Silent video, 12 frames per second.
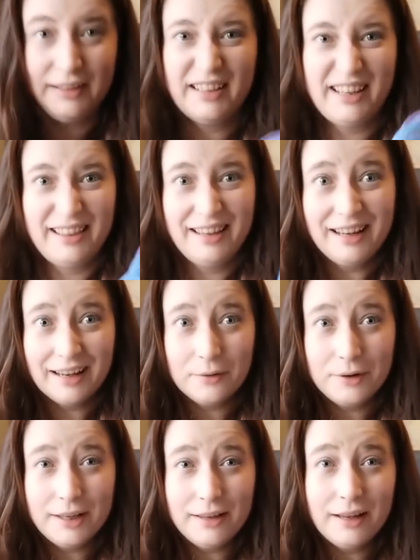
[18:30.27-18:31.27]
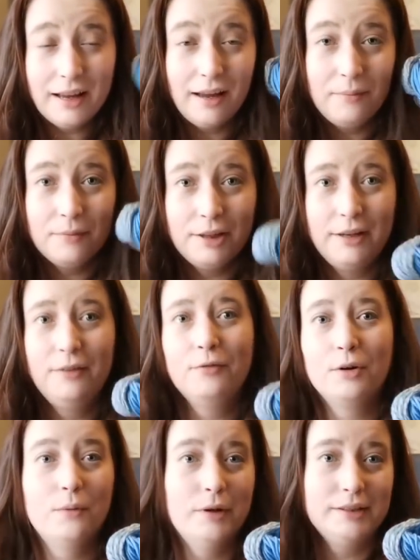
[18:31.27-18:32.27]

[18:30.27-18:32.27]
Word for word: At least I think I will. I'm looking for